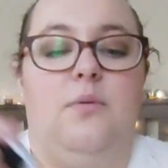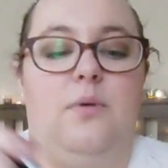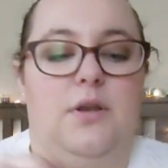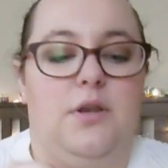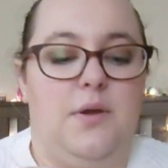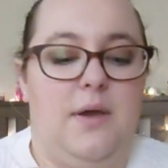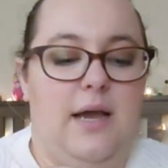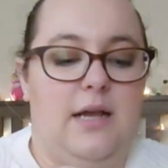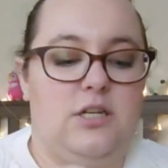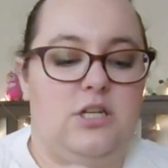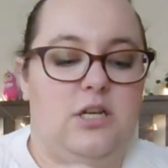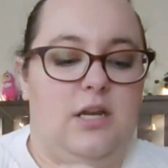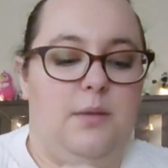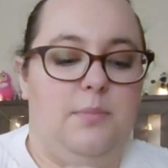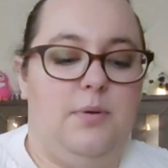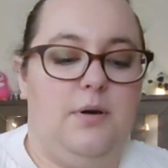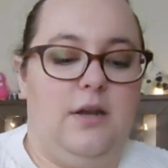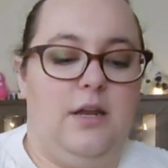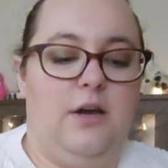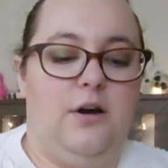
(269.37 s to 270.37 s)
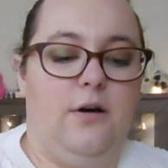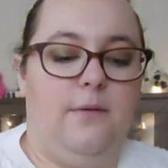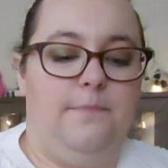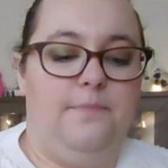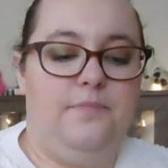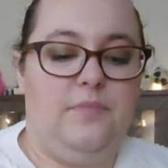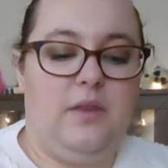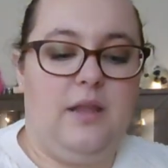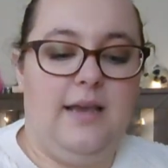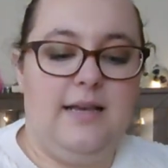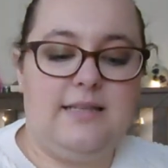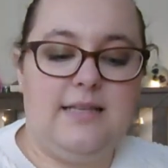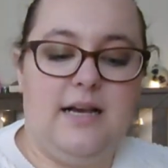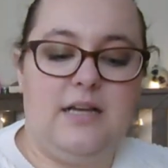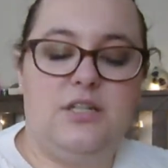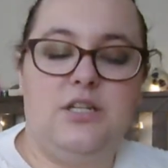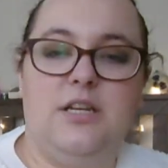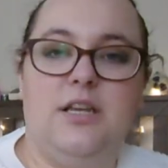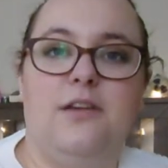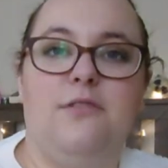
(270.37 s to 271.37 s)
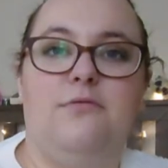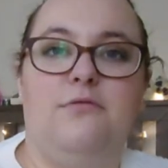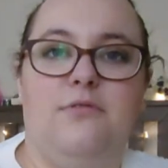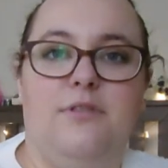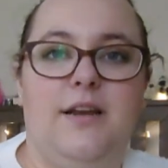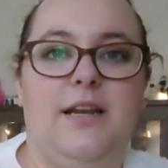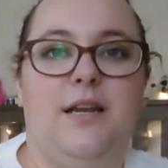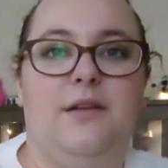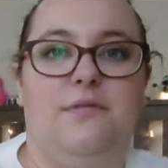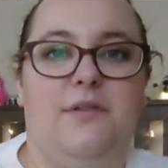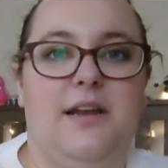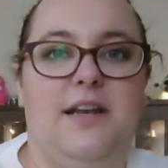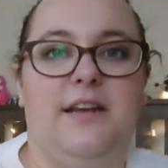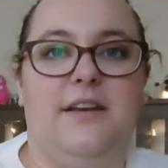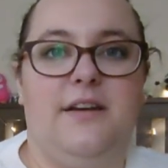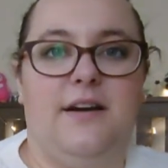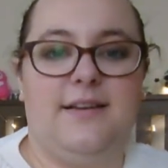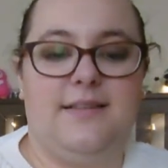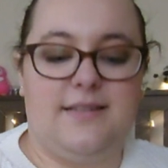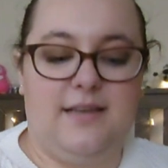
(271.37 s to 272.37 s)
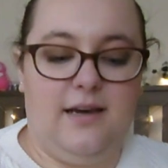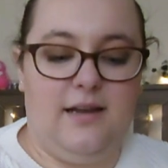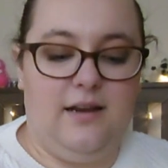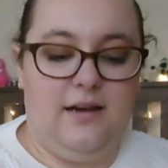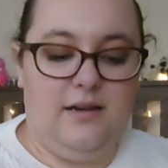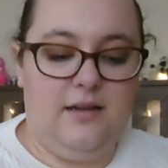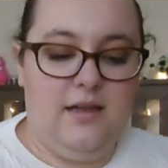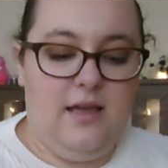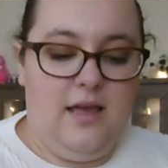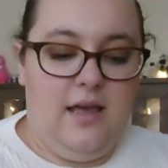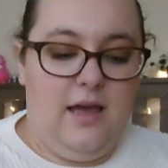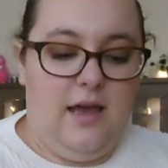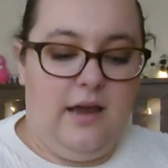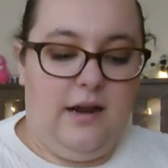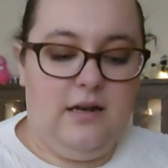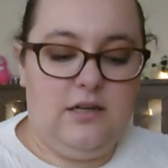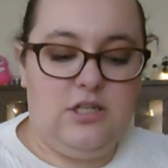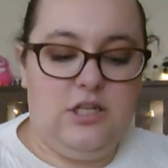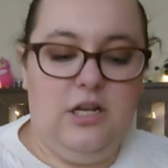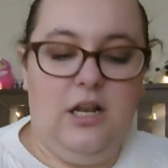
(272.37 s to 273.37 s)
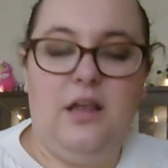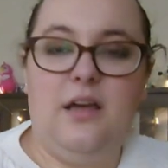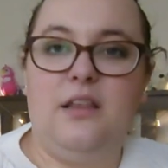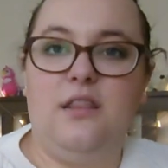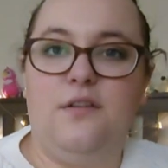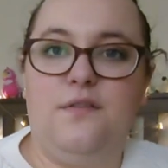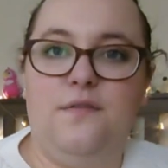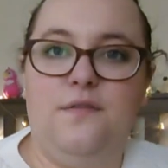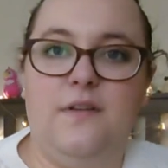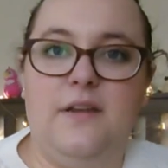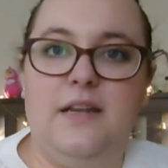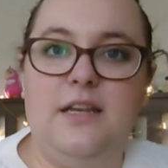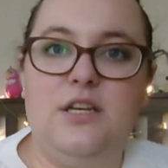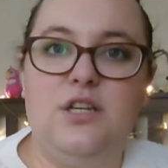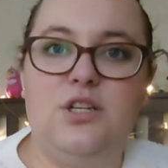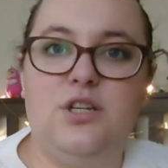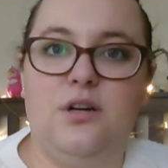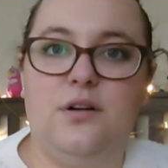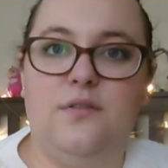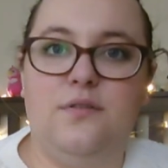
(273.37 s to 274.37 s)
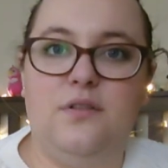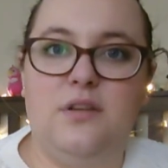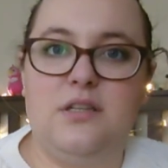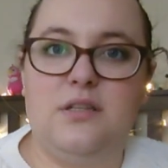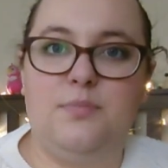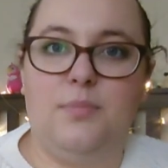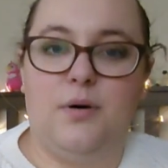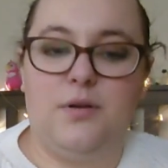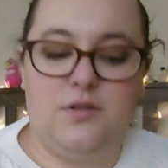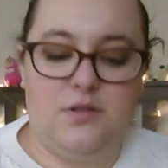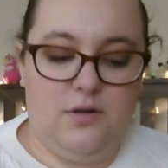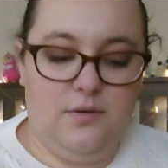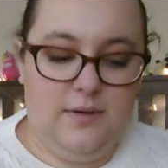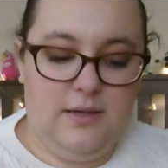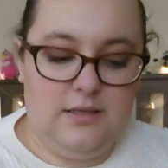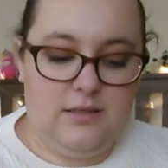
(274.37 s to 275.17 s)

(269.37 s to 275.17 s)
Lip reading: When you actually put it on, it's actually a really nice colour. And I actually like the finish of this bottle.